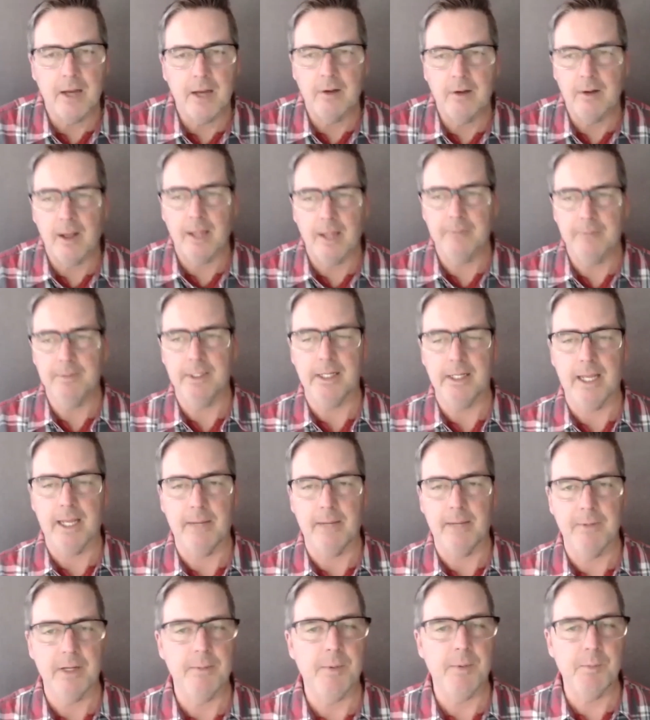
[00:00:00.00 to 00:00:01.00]
I mean, how many
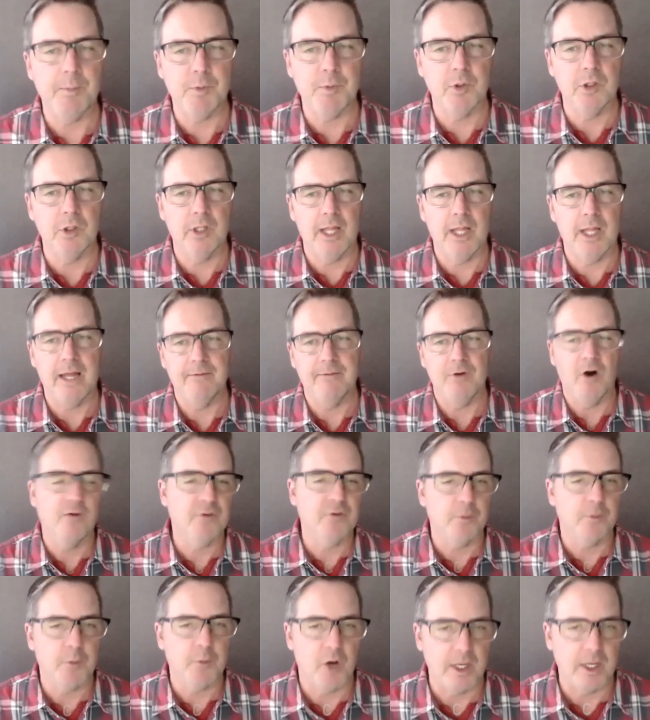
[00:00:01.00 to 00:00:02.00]
people have
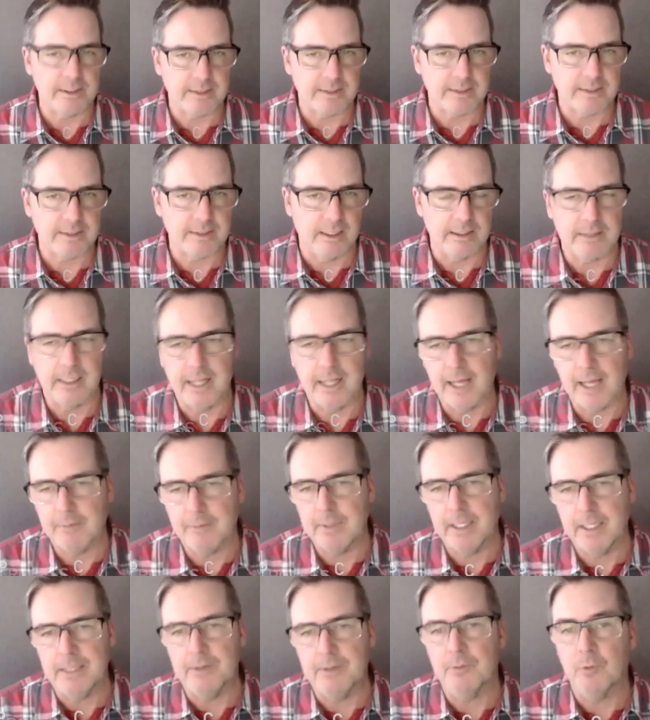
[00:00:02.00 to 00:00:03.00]
overprocessed and how many
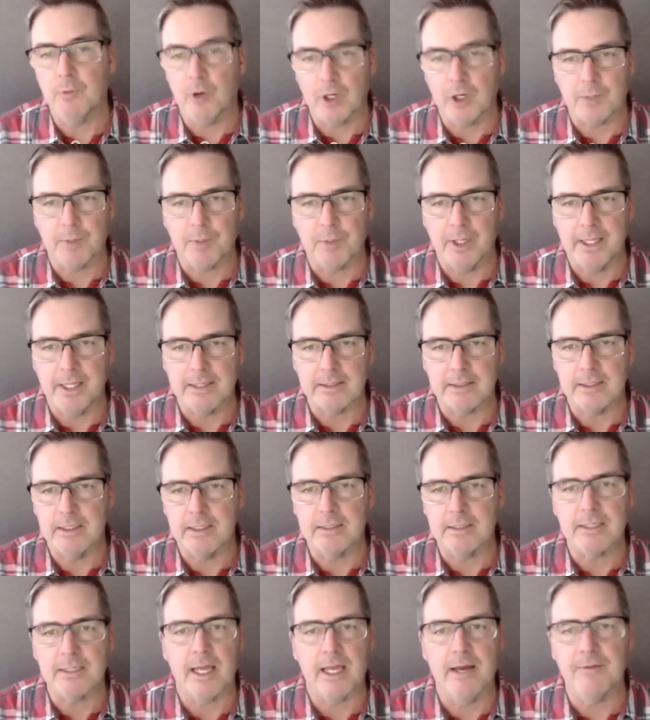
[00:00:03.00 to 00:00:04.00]
workplaces
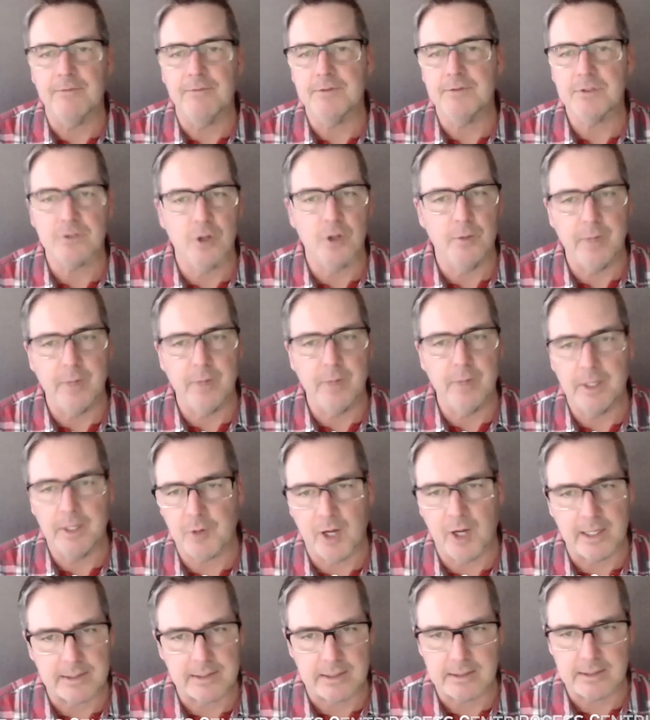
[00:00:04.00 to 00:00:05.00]
have so many
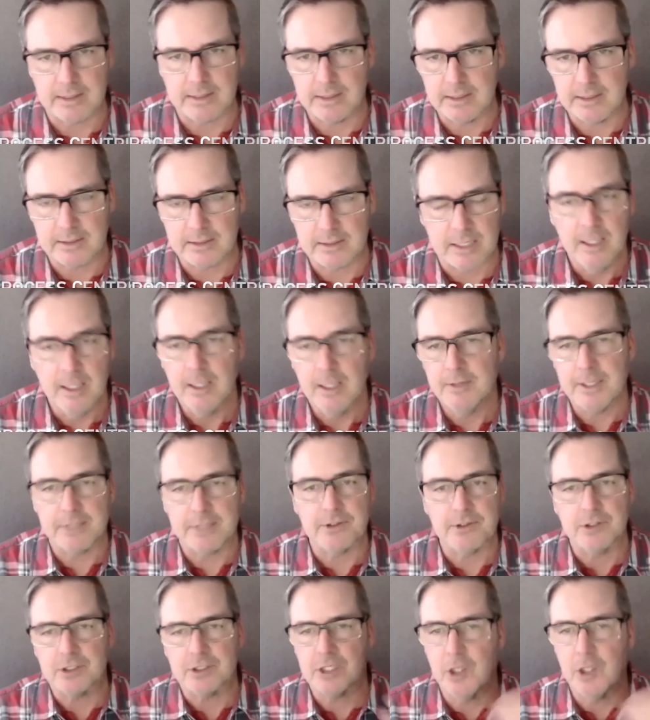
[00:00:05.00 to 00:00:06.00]
processes that you're
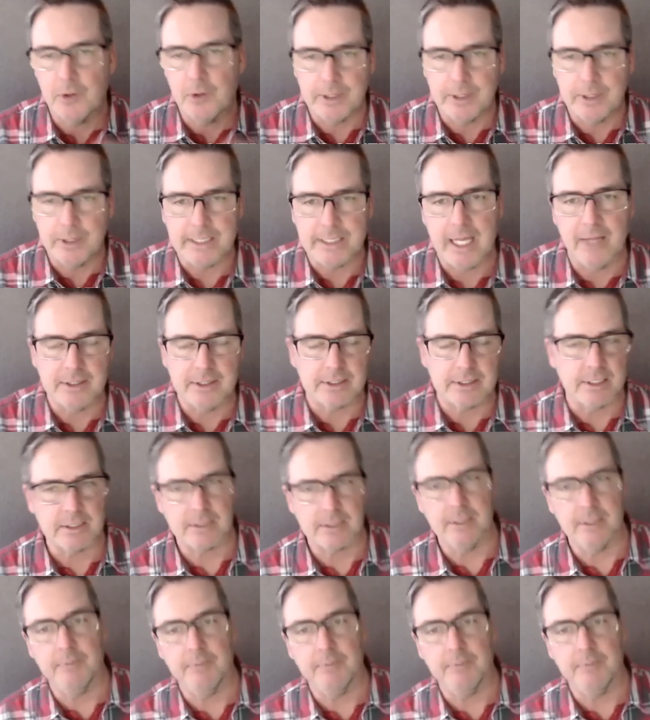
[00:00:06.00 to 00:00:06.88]
slowing down the system.